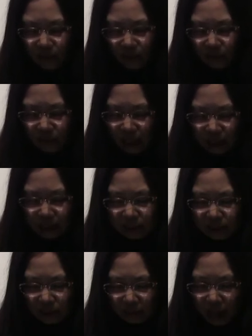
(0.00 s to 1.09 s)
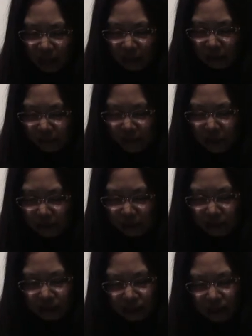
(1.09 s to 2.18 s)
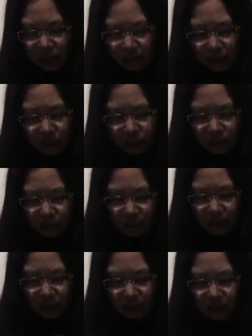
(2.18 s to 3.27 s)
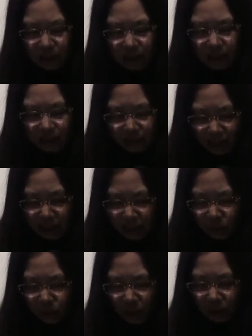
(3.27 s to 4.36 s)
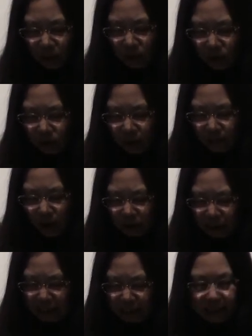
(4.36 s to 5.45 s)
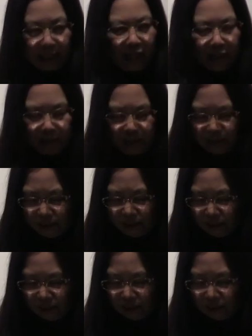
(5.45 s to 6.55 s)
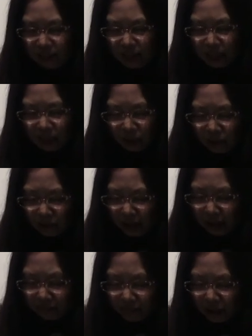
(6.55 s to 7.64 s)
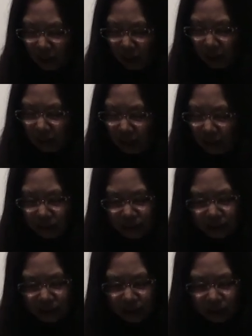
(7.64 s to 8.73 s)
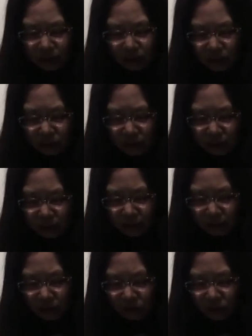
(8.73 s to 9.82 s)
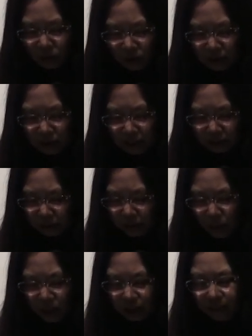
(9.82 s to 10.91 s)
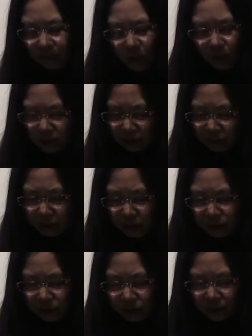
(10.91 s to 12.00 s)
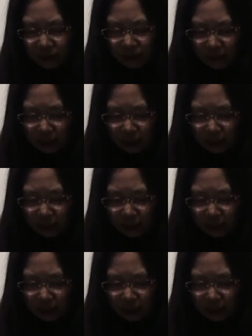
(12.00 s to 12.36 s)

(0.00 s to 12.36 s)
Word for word: for that is not my opinion, said Amadou Kumba. That is what Golo the monkey says. And although everyone agrees that Golo is the most coarsely spoken of all the creatures,